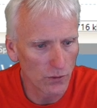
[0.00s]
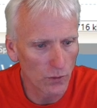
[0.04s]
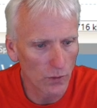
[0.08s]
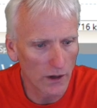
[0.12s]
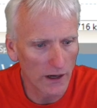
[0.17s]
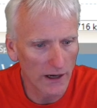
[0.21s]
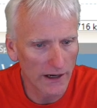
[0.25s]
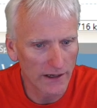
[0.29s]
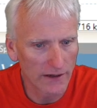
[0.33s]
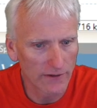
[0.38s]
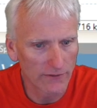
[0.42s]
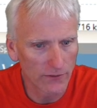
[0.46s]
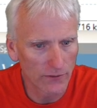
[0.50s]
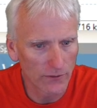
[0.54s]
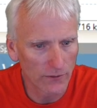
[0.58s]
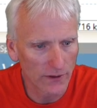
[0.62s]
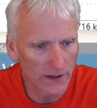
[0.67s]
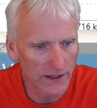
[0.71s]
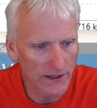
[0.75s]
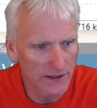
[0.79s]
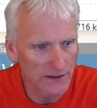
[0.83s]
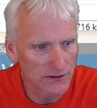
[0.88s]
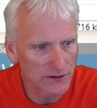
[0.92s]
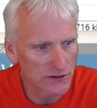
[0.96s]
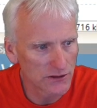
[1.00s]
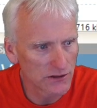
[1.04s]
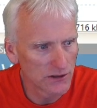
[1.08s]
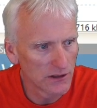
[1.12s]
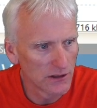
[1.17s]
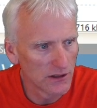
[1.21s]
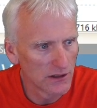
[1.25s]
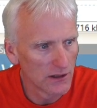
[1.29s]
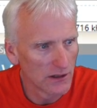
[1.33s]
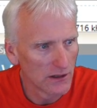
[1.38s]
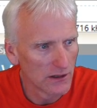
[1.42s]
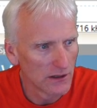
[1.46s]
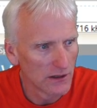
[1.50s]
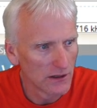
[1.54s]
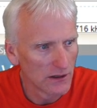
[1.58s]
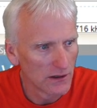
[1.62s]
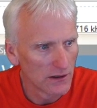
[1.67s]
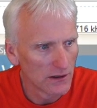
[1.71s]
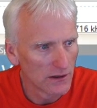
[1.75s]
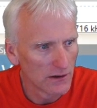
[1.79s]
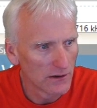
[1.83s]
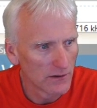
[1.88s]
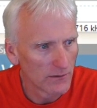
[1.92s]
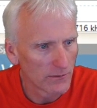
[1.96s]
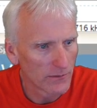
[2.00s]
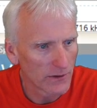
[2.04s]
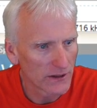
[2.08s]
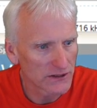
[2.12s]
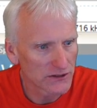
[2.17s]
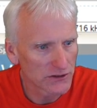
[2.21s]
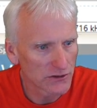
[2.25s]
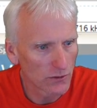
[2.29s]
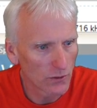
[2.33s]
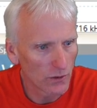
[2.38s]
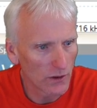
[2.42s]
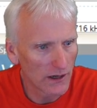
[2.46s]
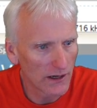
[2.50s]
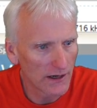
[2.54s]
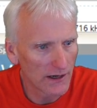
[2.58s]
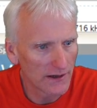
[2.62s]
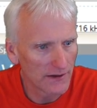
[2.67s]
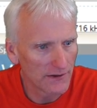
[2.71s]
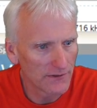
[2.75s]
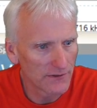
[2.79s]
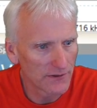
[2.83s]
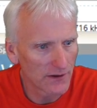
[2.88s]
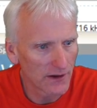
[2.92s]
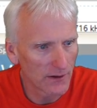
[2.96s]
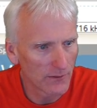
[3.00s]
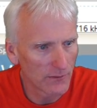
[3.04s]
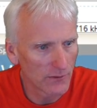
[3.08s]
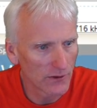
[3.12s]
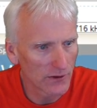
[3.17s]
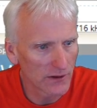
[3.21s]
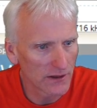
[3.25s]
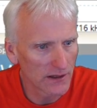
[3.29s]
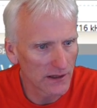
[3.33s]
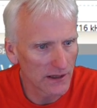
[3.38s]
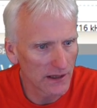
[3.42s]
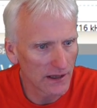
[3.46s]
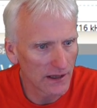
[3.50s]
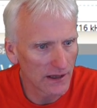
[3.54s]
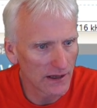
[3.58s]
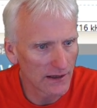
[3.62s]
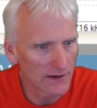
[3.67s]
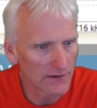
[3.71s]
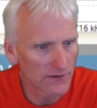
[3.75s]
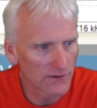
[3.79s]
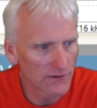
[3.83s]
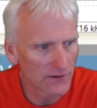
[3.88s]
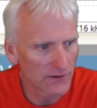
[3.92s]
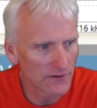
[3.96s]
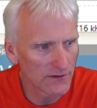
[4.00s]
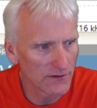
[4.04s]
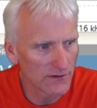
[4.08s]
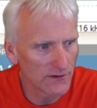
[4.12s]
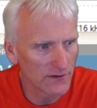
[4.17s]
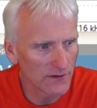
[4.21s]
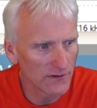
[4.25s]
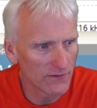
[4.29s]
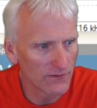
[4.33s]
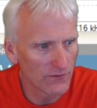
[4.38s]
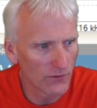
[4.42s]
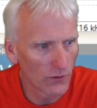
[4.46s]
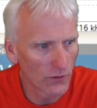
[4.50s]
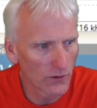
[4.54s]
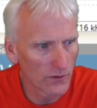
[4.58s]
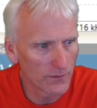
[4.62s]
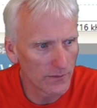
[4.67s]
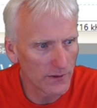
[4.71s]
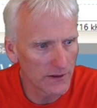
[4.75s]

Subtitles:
wide of a range. Pressure-wise, I'm looking at 64